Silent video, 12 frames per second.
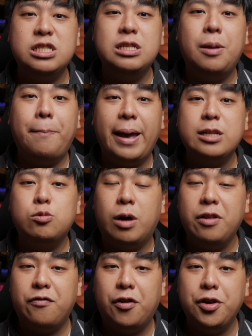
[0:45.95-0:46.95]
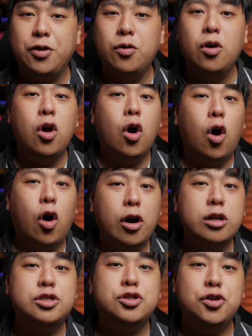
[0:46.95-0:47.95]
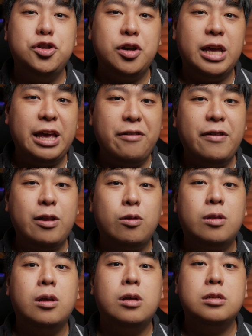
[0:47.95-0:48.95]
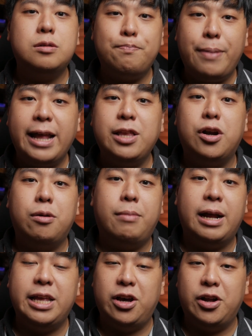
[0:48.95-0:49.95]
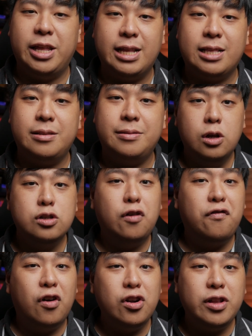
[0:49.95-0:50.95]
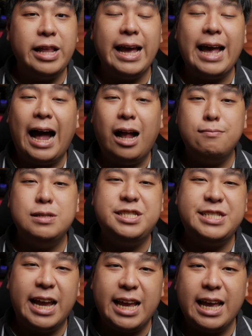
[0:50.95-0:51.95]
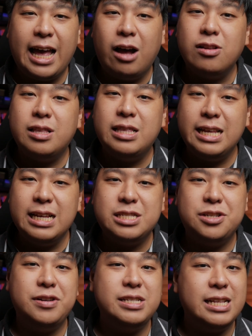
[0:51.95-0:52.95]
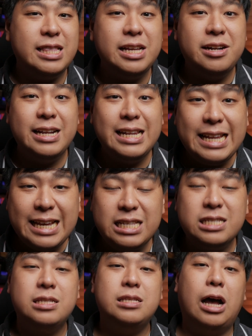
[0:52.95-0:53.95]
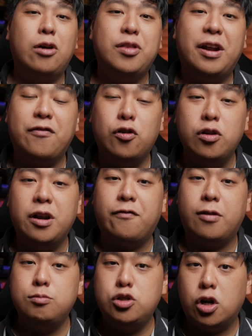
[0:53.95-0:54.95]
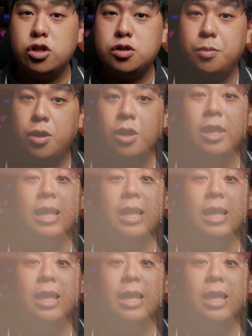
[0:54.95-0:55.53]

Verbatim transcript: is the best one for you or should you even spend your money on it. So for today, I'll be checking out this recently released downdraft cooler from Jonsbo,